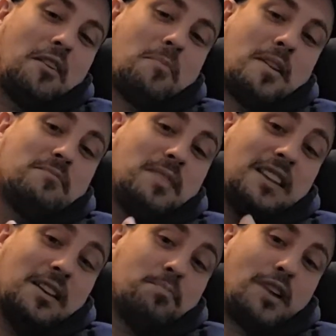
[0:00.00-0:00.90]
Remember in be
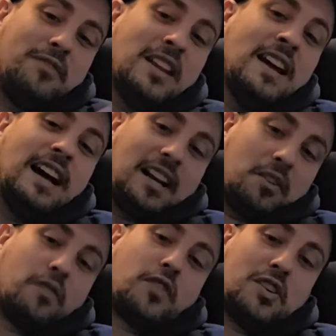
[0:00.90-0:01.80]
debriefed, I
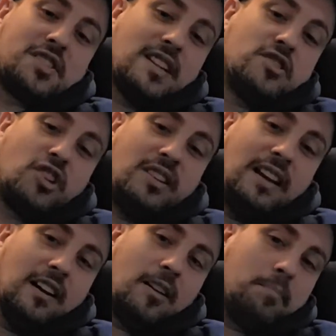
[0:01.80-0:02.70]
can reverse
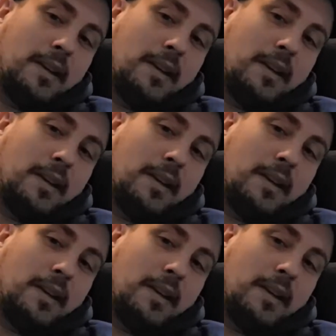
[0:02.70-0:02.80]
engineer